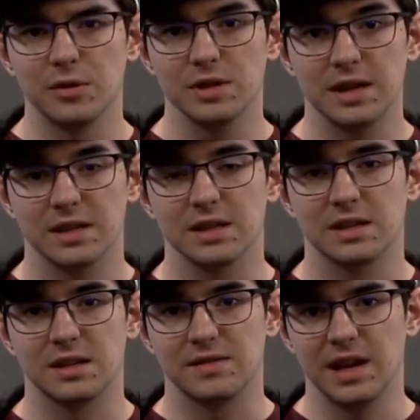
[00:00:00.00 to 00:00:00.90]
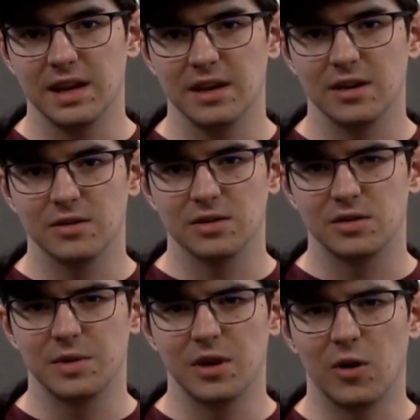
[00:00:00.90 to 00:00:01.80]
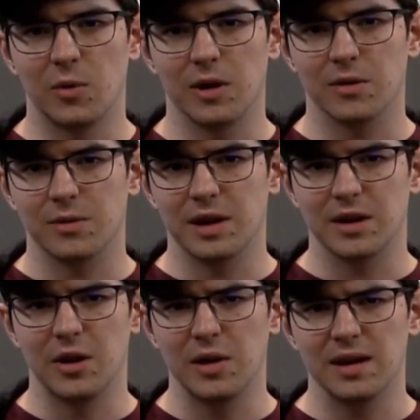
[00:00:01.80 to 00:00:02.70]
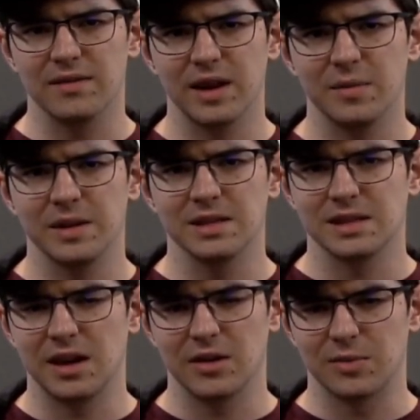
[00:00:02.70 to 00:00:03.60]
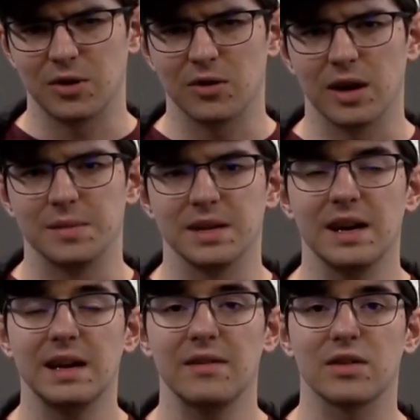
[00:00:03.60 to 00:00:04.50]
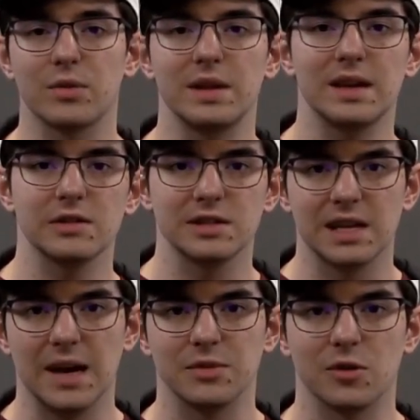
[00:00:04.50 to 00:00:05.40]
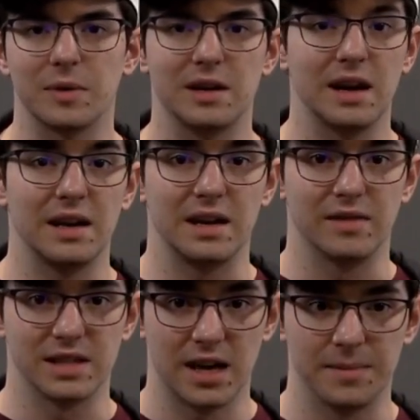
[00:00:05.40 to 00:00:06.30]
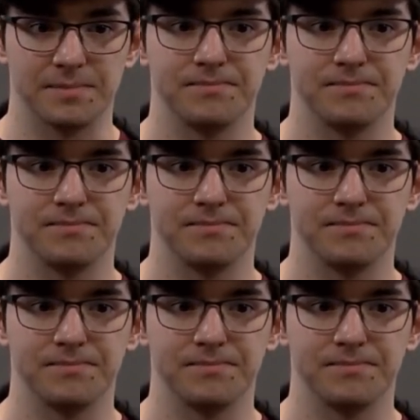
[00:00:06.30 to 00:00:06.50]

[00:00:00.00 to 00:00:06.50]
mostly consisted of taking notes, doing homework, running coding environments and other programs, and having 3,000 tabs open at any given time.